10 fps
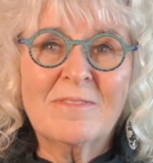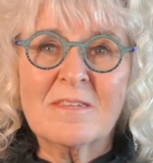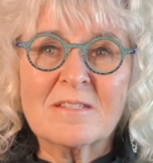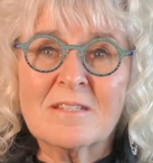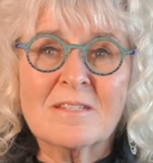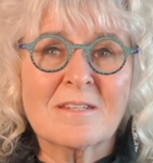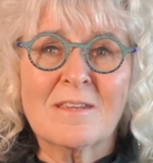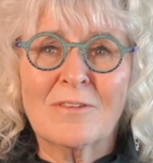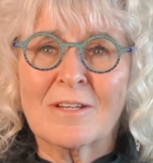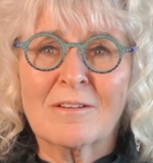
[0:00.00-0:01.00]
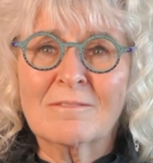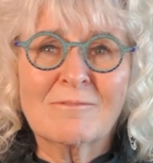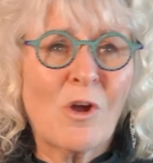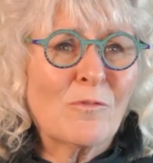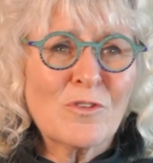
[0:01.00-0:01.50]
this isn't even a
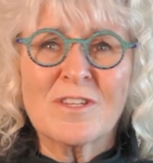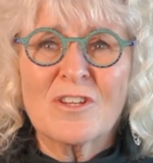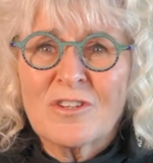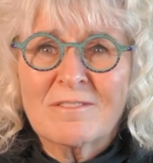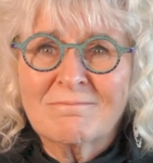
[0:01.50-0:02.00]
conversation,